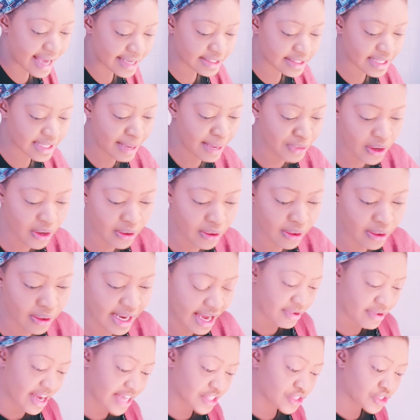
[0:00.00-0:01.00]
I'm not gonna
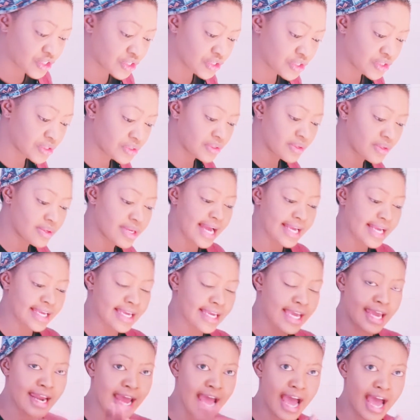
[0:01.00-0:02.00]
advise you to do
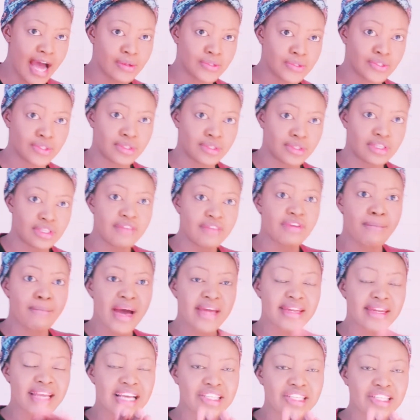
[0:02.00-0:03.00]
that. Get out. If a
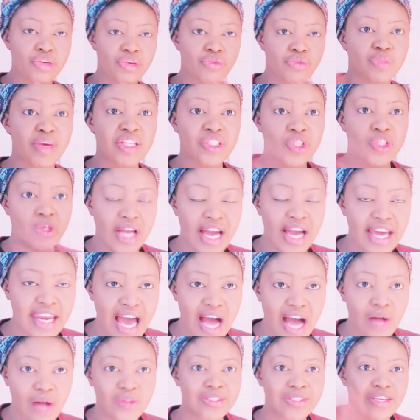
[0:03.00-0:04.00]
man doesn't respect you, get
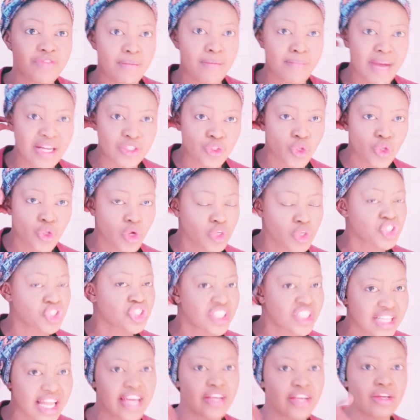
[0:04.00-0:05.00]
out. If a man talks
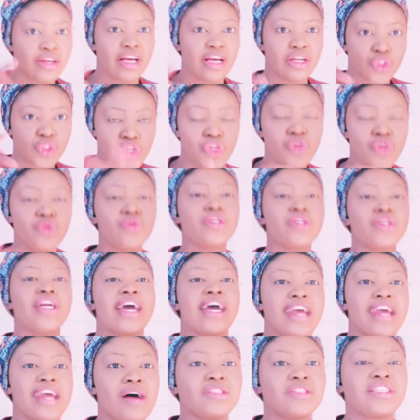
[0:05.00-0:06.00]
shit like uh, to you,
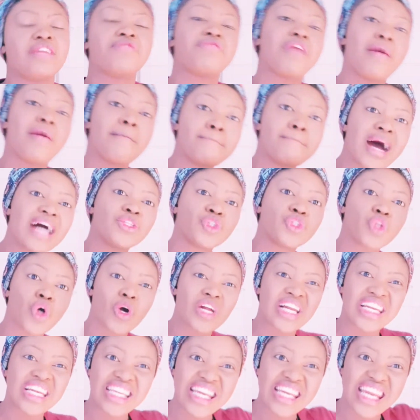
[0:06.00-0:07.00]
get out. If a man
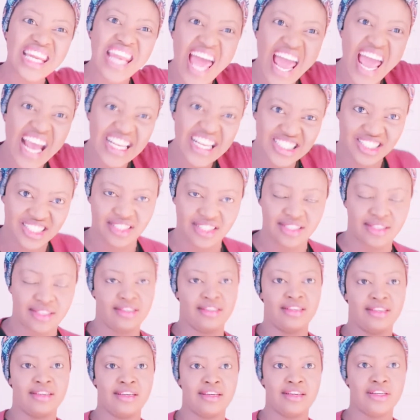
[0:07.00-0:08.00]
talk less
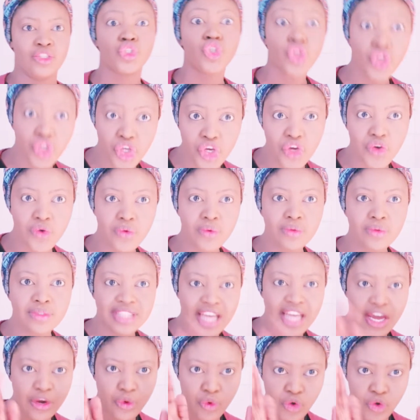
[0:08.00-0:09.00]
to
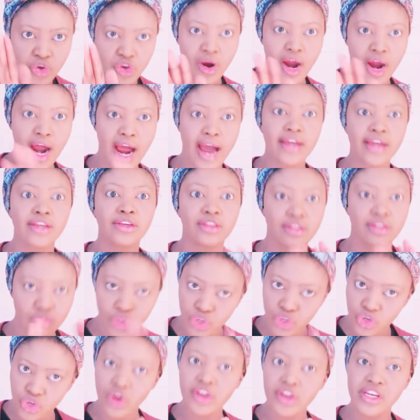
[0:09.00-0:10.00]
you than who you are,
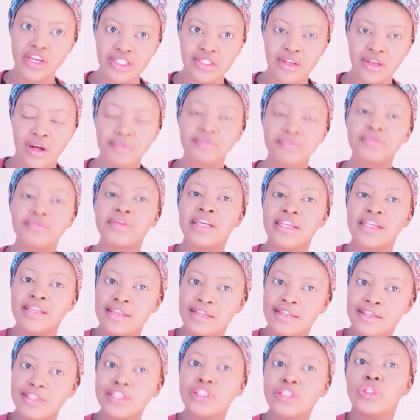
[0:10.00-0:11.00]
you know yourself.
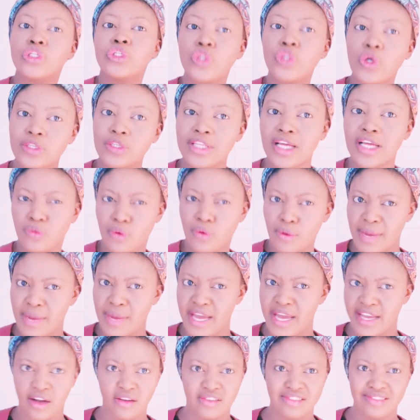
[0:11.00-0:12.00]
You know that. Oh
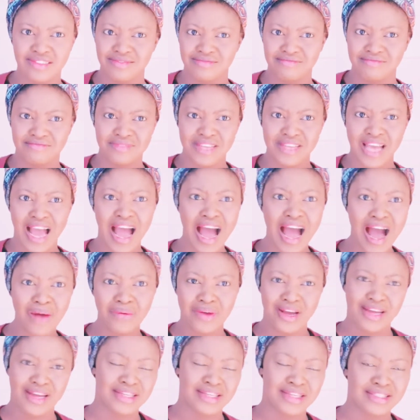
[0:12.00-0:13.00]
my God
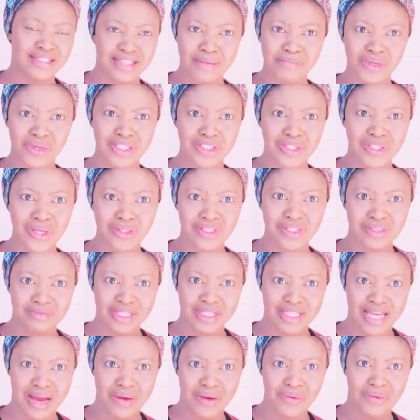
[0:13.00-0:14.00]
how can somebody talk to
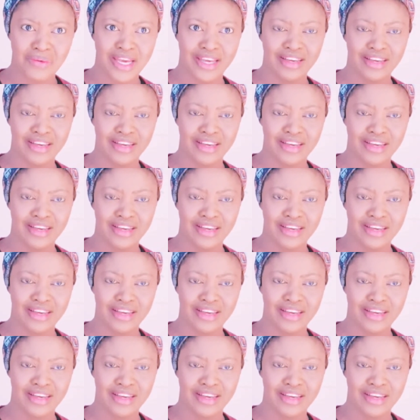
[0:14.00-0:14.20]
me that way?